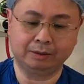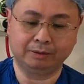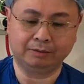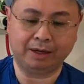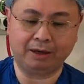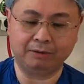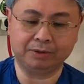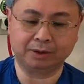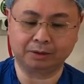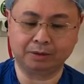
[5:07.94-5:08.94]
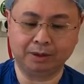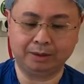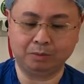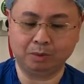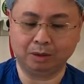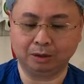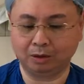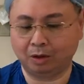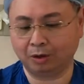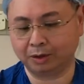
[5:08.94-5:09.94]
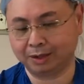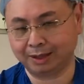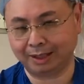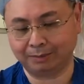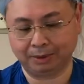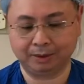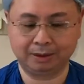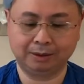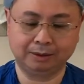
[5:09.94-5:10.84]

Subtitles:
valves are created with a longer segment.